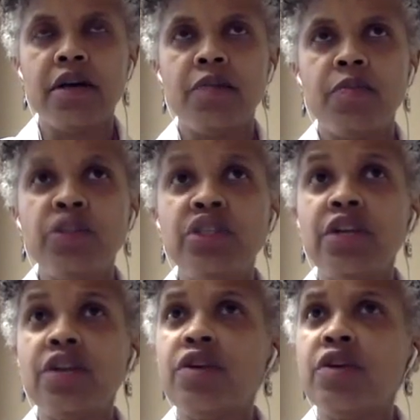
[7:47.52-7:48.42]

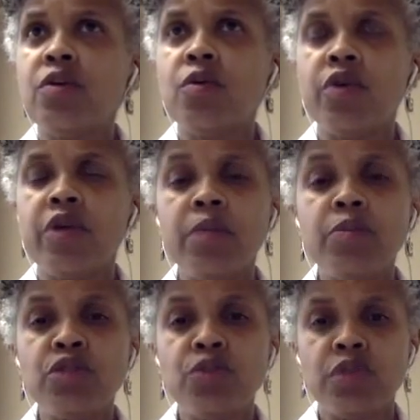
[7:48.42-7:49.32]
progenitor or
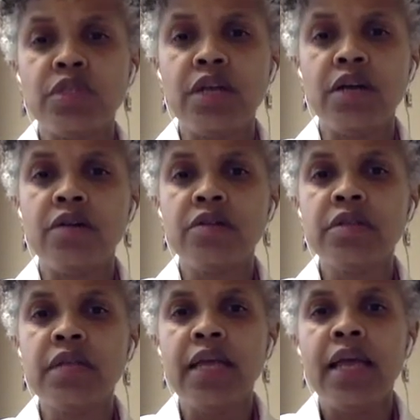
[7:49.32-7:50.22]
immature cells.
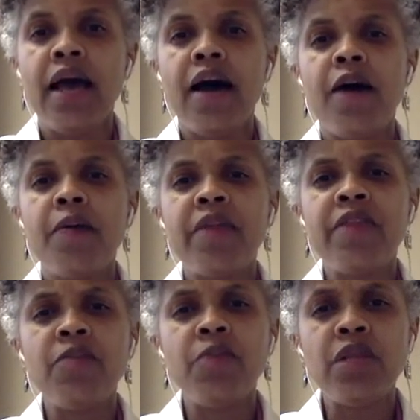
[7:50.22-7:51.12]
And
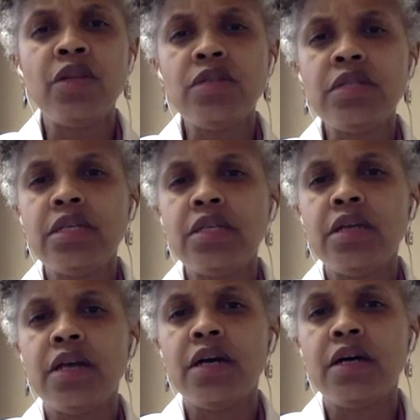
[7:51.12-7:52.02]
they've been loosely
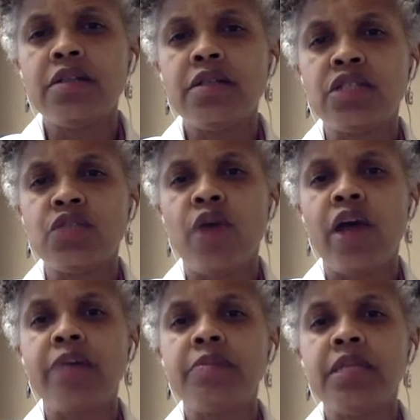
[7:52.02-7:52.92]

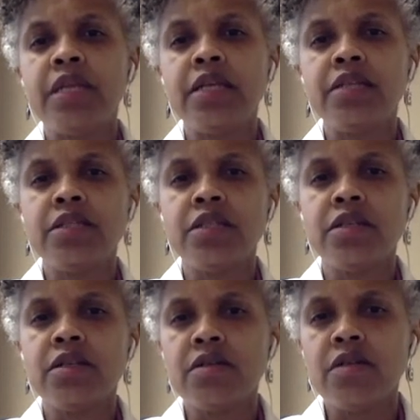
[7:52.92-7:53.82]
described
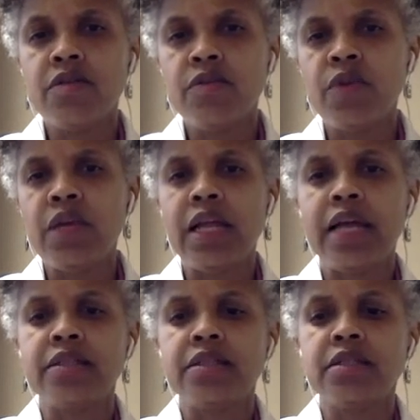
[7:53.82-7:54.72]
into three
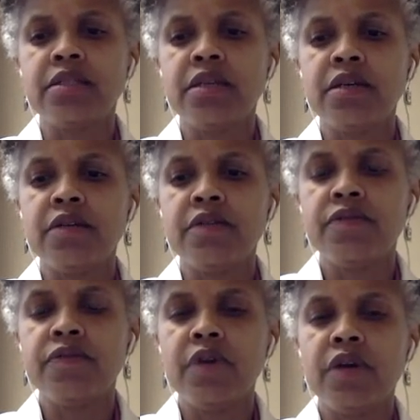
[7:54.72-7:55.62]
classes of
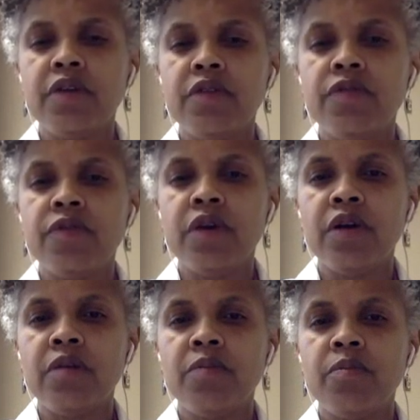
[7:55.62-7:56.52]

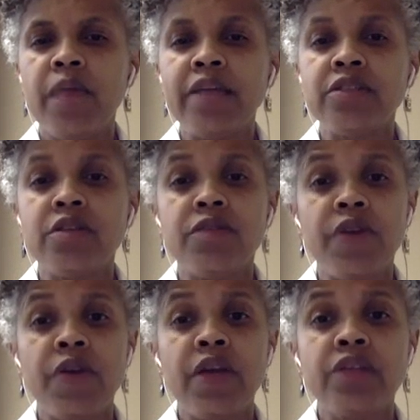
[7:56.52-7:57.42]
mast cell
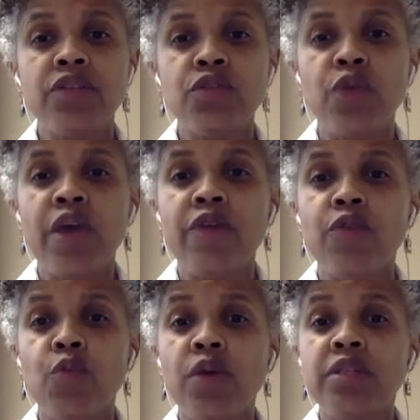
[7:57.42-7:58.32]
variants. You have the
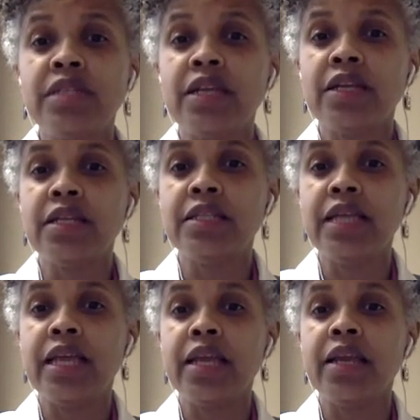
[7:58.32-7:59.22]
ones that
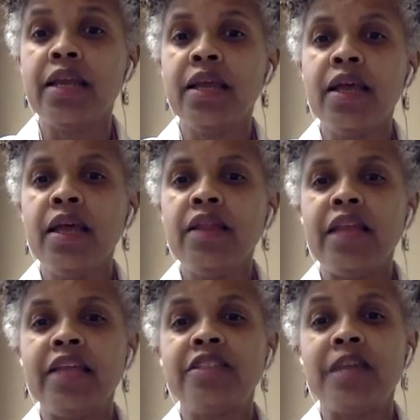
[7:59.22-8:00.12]
contain the
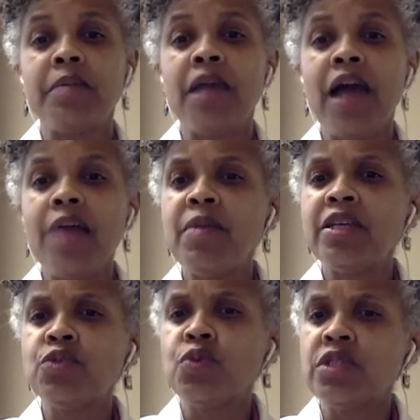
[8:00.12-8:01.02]
enzyme
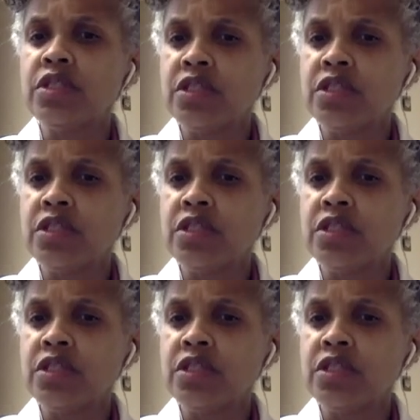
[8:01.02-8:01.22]
chymase, which is